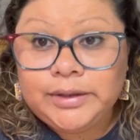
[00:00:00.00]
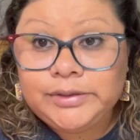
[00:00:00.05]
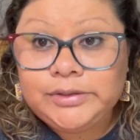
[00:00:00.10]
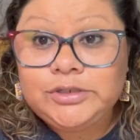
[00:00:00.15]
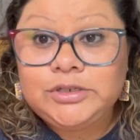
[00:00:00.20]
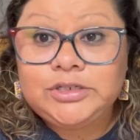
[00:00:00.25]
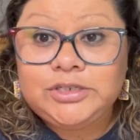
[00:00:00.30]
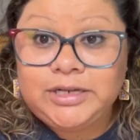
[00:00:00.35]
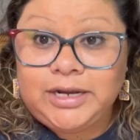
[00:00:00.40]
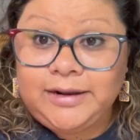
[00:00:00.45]

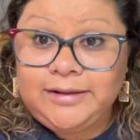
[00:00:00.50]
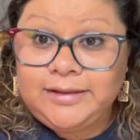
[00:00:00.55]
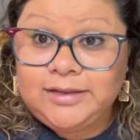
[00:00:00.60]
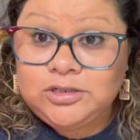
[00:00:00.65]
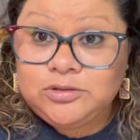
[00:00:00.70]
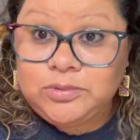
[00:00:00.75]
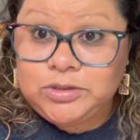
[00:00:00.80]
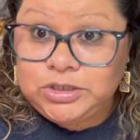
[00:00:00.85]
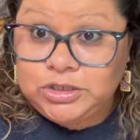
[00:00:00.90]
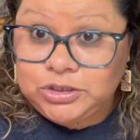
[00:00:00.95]
to share
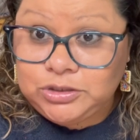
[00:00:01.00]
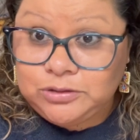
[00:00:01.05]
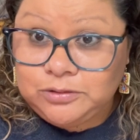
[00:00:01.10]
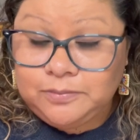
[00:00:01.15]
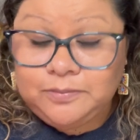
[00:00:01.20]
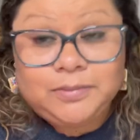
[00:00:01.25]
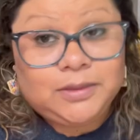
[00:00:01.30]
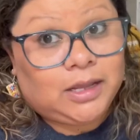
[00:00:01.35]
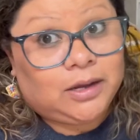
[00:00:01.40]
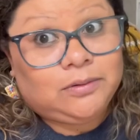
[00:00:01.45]
this with
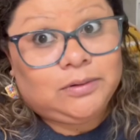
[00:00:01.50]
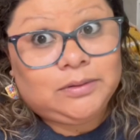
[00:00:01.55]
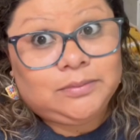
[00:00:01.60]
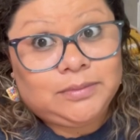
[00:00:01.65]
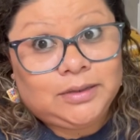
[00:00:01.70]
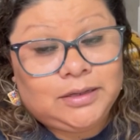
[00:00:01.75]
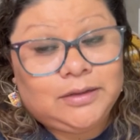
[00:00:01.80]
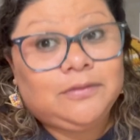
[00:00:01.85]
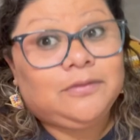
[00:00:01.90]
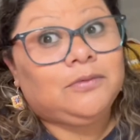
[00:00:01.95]
you, not with
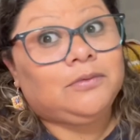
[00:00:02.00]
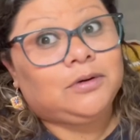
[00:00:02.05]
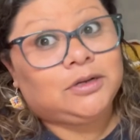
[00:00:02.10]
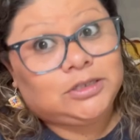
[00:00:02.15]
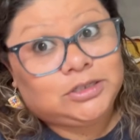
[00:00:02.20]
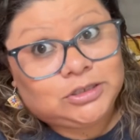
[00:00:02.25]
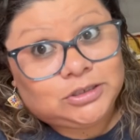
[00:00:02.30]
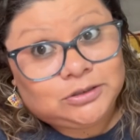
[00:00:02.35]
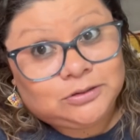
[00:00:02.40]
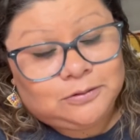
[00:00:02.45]
me,
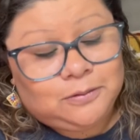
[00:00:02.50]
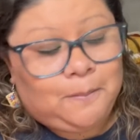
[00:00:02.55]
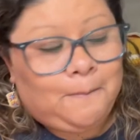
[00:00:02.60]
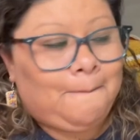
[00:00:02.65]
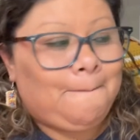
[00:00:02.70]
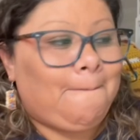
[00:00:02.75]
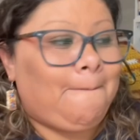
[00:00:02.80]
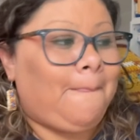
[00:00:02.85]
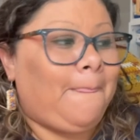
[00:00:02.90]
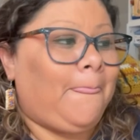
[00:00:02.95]
with you.
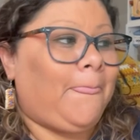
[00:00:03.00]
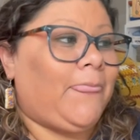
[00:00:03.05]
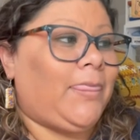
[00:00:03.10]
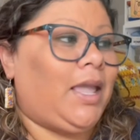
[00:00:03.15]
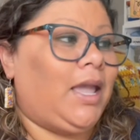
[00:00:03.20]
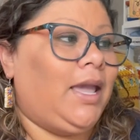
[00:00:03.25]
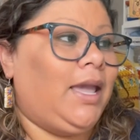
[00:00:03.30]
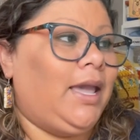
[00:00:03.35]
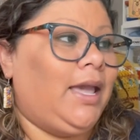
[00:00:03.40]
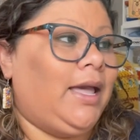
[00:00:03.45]

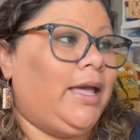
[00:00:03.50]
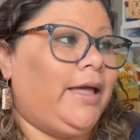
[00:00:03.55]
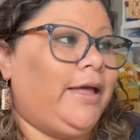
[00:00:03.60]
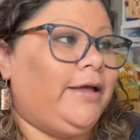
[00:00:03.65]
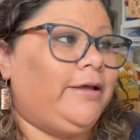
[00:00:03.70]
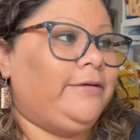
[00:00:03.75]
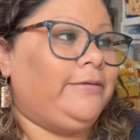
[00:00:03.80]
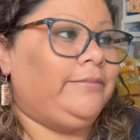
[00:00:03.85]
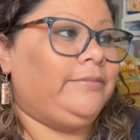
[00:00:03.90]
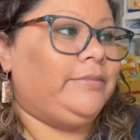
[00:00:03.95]

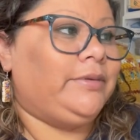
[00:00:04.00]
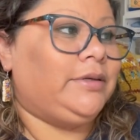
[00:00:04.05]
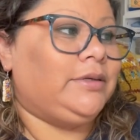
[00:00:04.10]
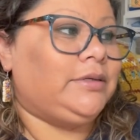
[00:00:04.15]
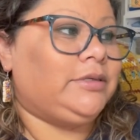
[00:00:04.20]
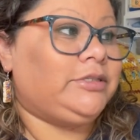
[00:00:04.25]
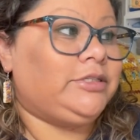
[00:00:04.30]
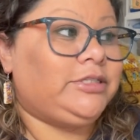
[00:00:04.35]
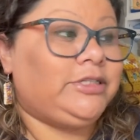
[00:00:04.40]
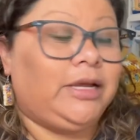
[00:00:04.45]
And,
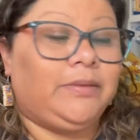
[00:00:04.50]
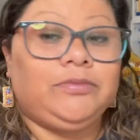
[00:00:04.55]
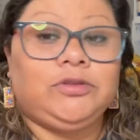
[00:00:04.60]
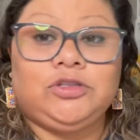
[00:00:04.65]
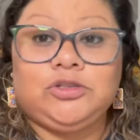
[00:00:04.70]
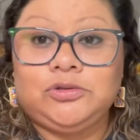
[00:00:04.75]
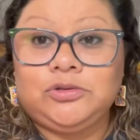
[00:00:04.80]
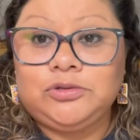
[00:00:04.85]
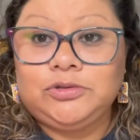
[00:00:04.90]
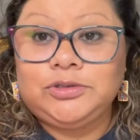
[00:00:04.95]
some
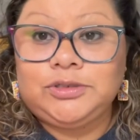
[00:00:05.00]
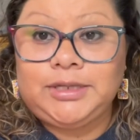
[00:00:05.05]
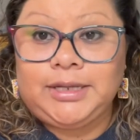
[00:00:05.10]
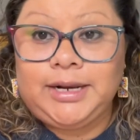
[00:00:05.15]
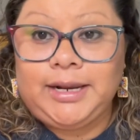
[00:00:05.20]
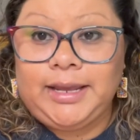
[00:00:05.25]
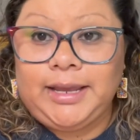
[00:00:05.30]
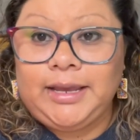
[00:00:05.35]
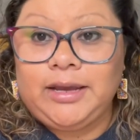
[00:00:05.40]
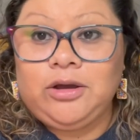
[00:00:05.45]
tools
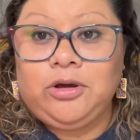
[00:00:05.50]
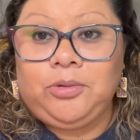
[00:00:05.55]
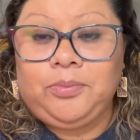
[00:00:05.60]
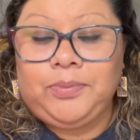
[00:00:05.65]
that it will